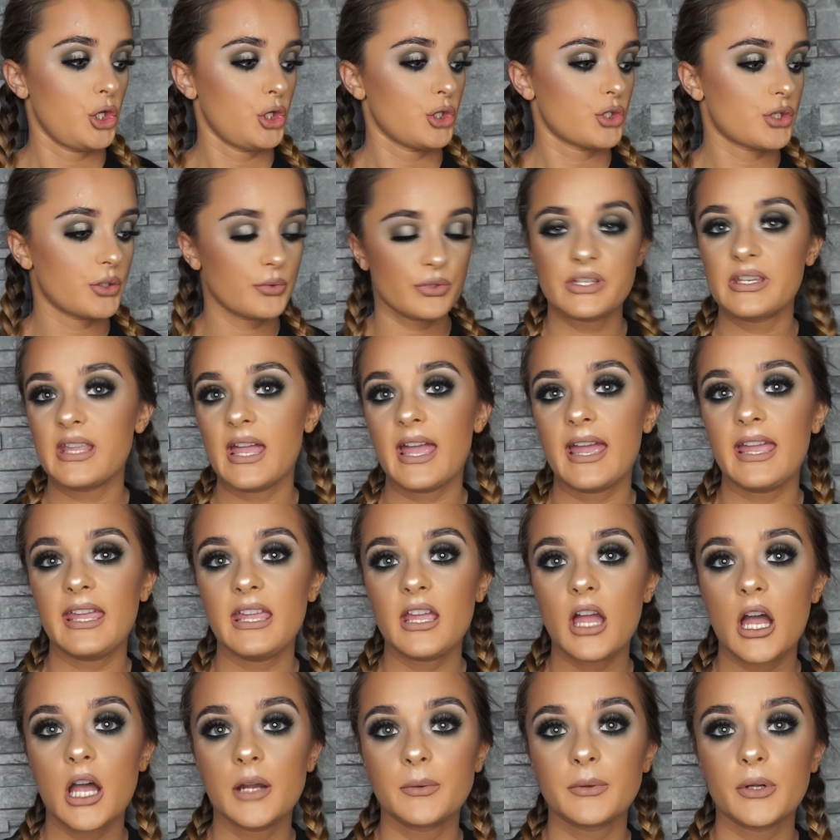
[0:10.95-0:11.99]
So
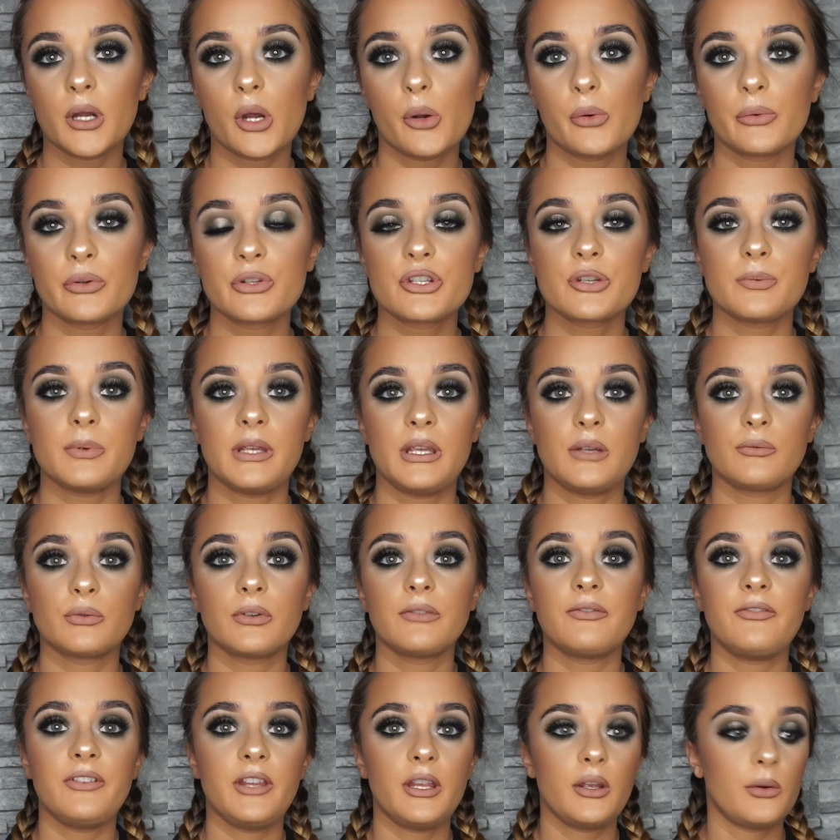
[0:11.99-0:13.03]
today I'm going to be
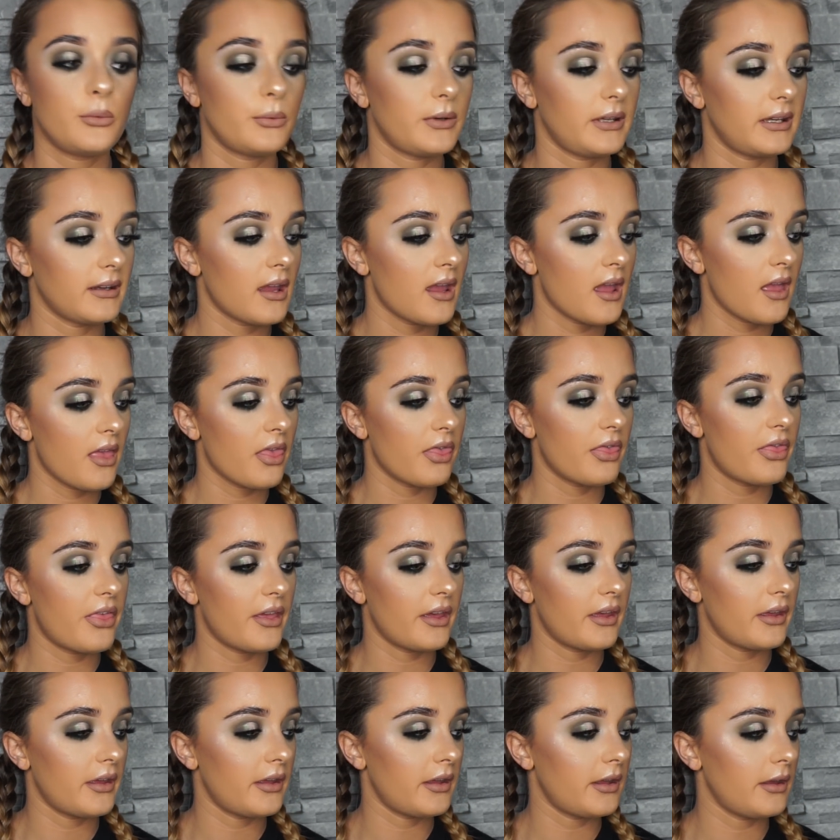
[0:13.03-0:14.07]
reviewing
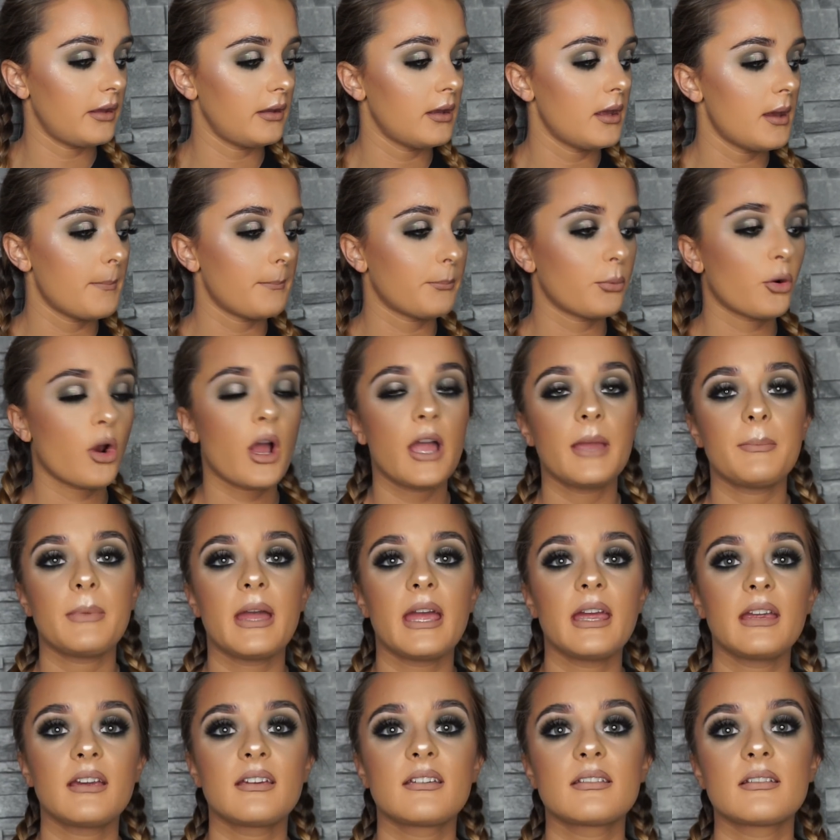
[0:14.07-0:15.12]
the
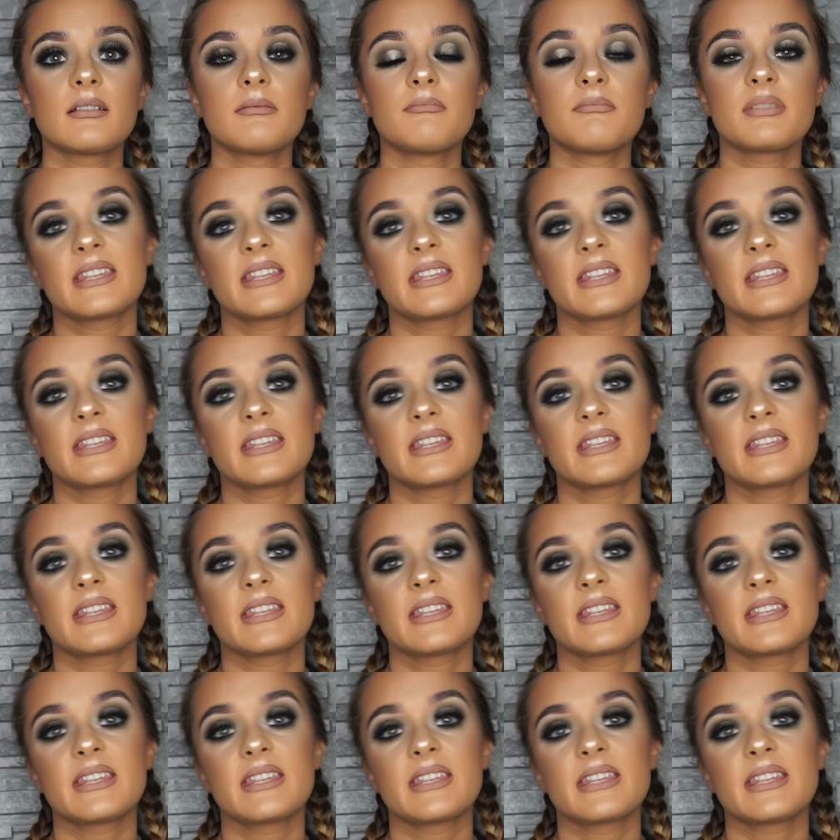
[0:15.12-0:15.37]
Primark